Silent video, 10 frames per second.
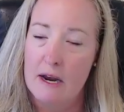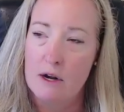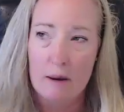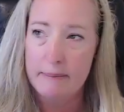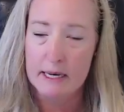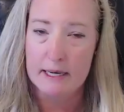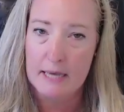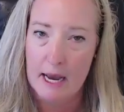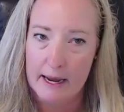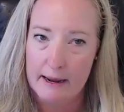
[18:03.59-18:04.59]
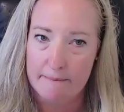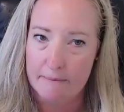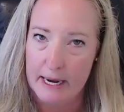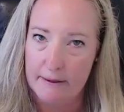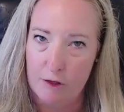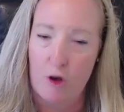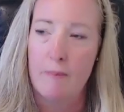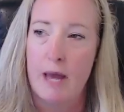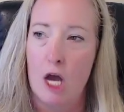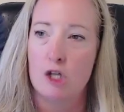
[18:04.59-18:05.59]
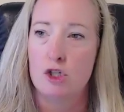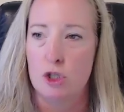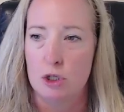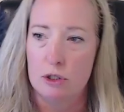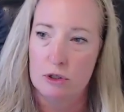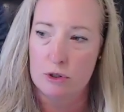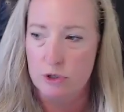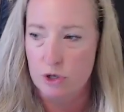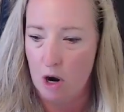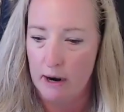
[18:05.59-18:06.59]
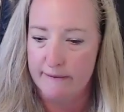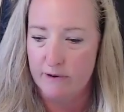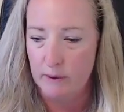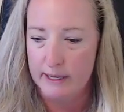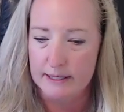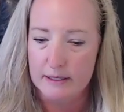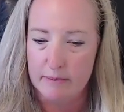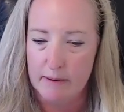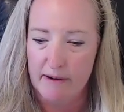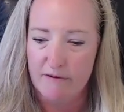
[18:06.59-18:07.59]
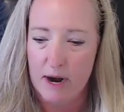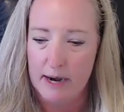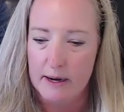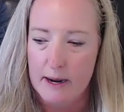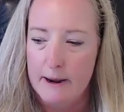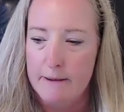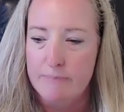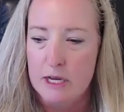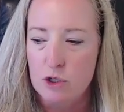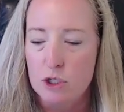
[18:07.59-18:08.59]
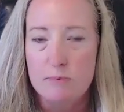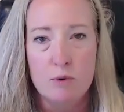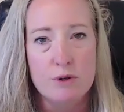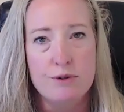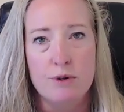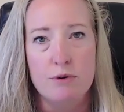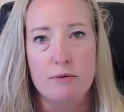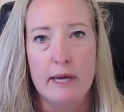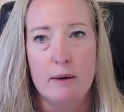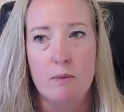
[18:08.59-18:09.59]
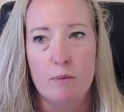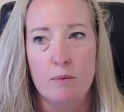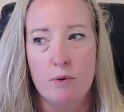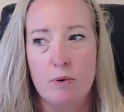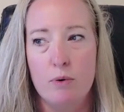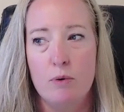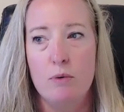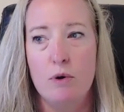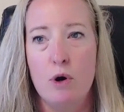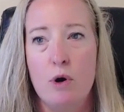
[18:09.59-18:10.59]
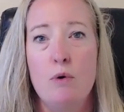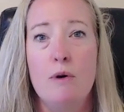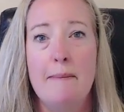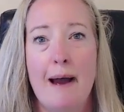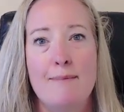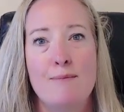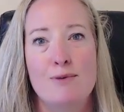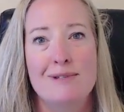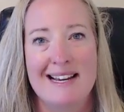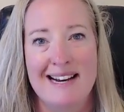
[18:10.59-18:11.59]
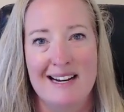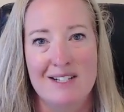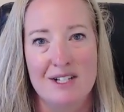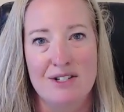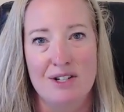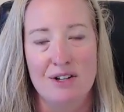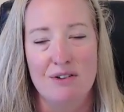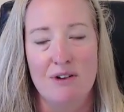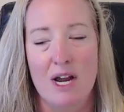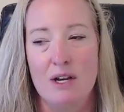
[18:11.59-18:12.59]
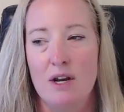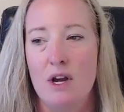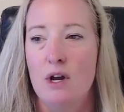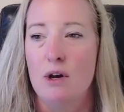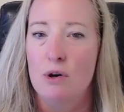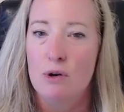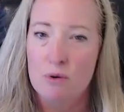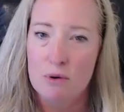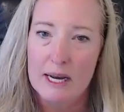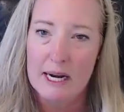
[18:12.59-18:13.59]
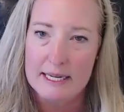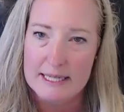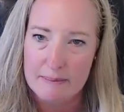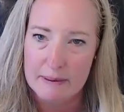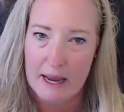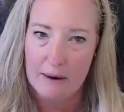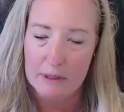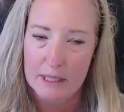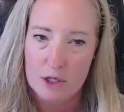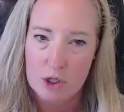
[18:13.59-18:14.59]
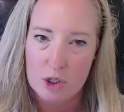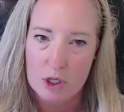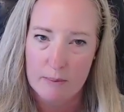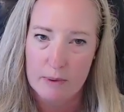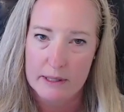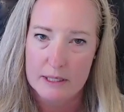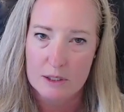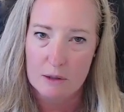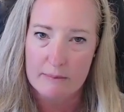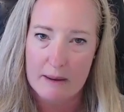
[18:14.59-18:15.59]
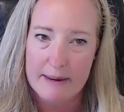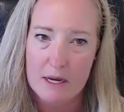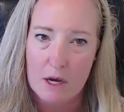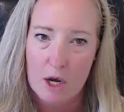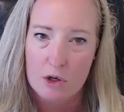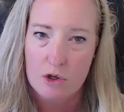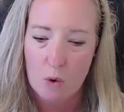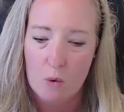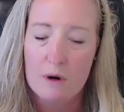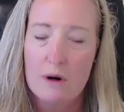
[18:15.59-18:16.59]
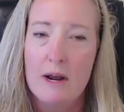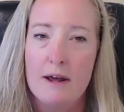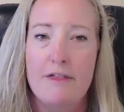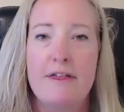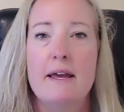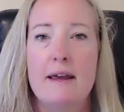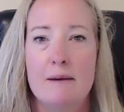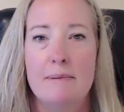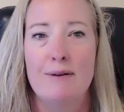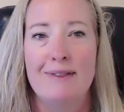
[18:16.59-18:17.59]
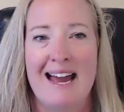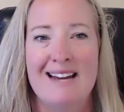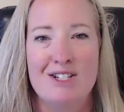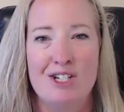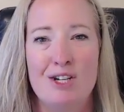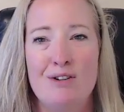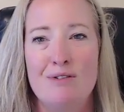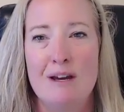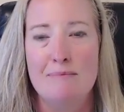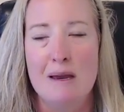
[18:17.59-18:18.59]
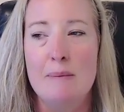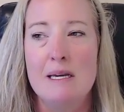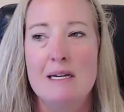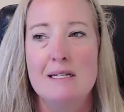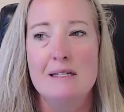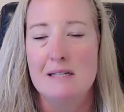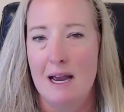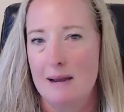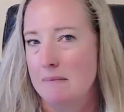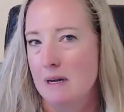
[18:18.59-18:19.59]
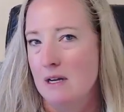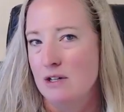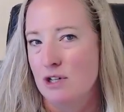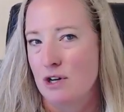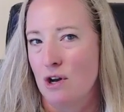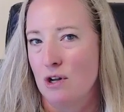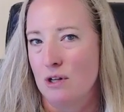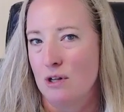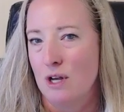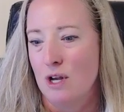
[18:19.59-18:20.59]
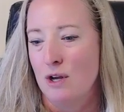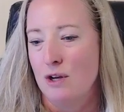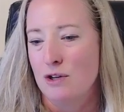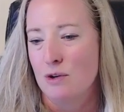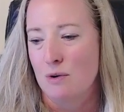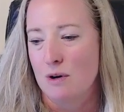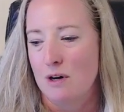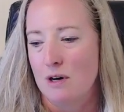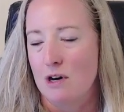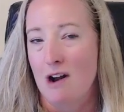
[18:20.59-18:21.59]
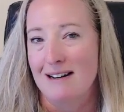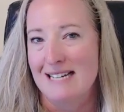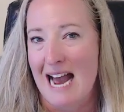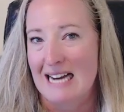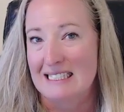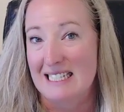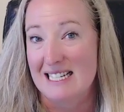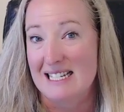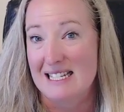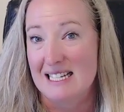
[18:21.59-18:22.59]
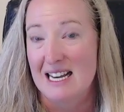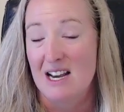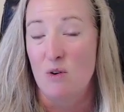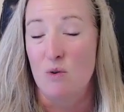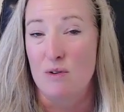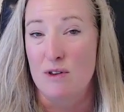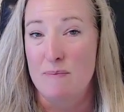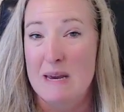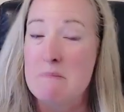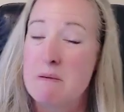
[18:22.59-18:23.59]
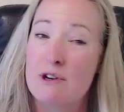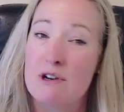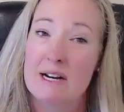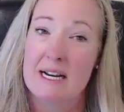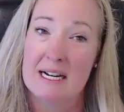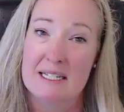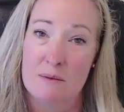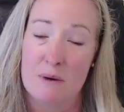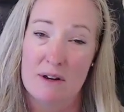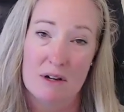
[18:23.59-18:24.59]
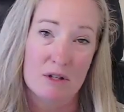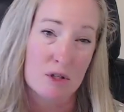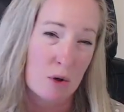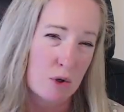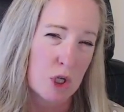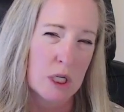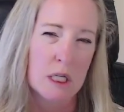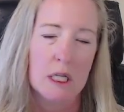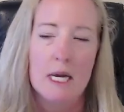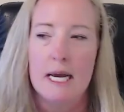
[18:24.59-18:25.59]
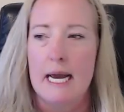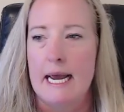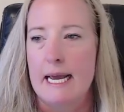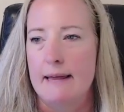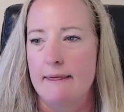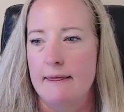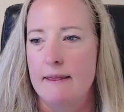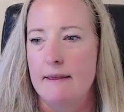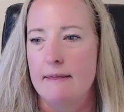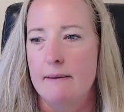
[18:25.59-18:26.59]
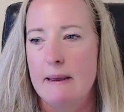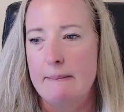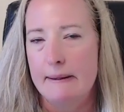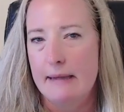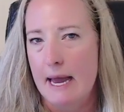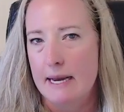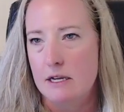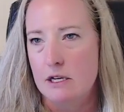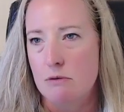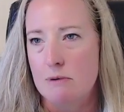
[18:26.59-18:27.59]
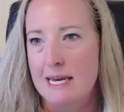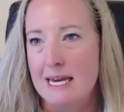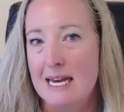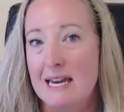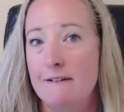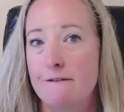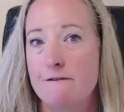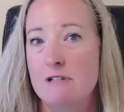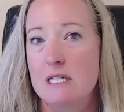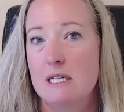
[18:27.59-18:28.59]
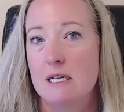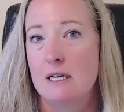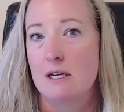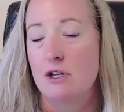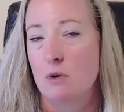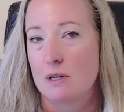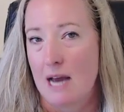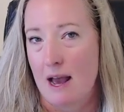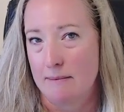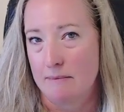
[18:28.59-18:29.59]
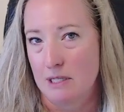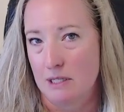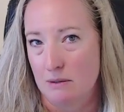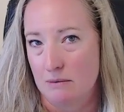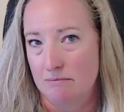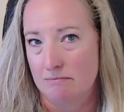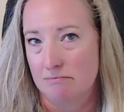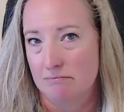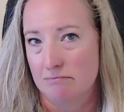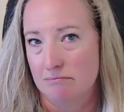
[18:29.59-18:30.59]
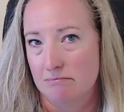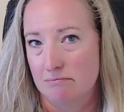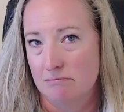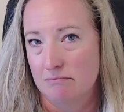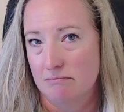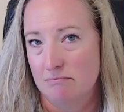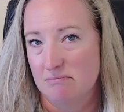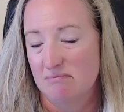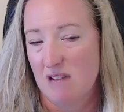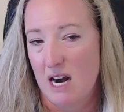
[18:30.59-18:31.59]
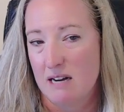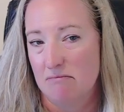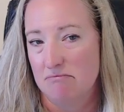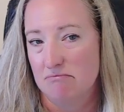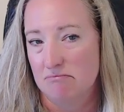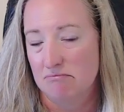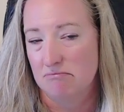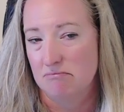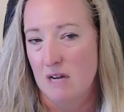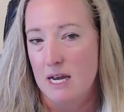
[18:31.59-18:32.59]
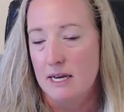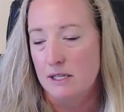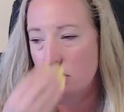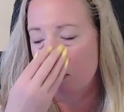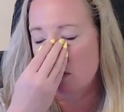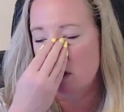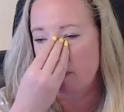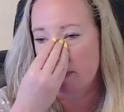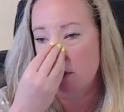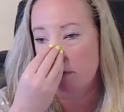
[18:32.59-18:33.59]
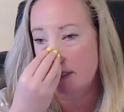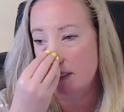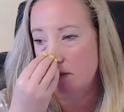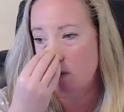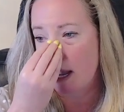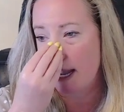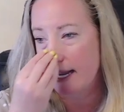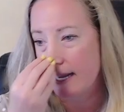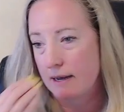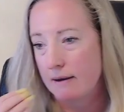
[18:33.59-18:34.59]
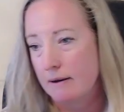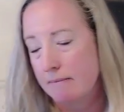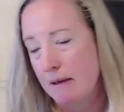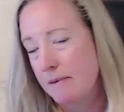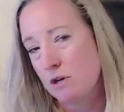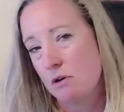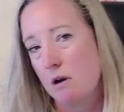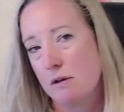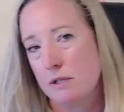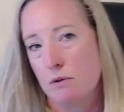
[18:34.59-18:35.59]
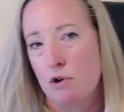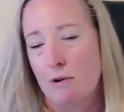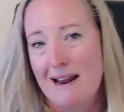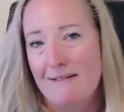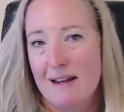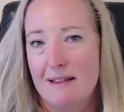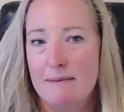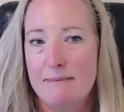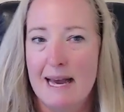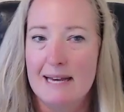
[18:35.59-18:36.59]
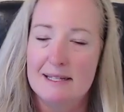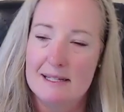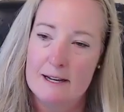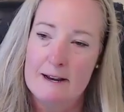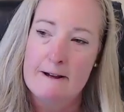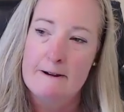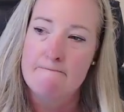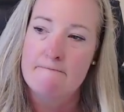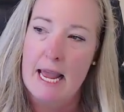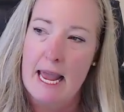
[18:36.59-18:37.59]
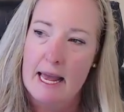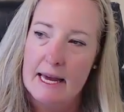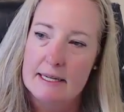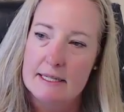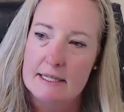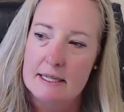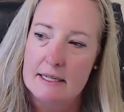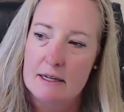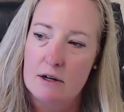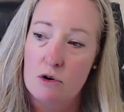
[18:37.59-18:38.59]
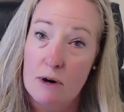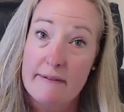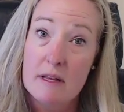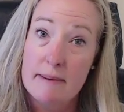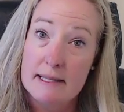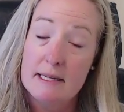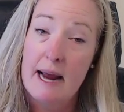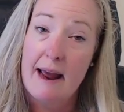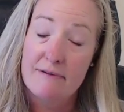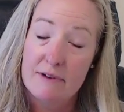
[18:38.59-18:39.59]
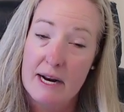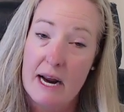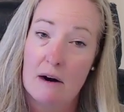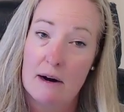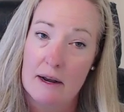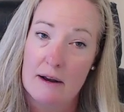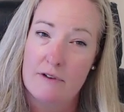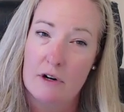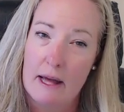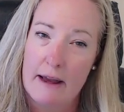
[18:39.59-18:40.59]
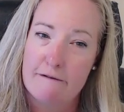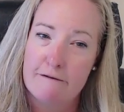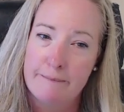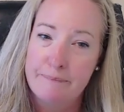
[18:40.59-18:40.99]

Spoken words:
And not because I am like the best and not everyone gets to be my friend. It's just more so like who am I most connected to and who can I deepen that relationship with? And so maybe you're thinking about that too, that maybe it is time to call your contact list or the people you're connected with on social and the people that you gift your time to, right? So those are a bunch of reasons why maybe you're also craving the best and that craving the best in every area of your life.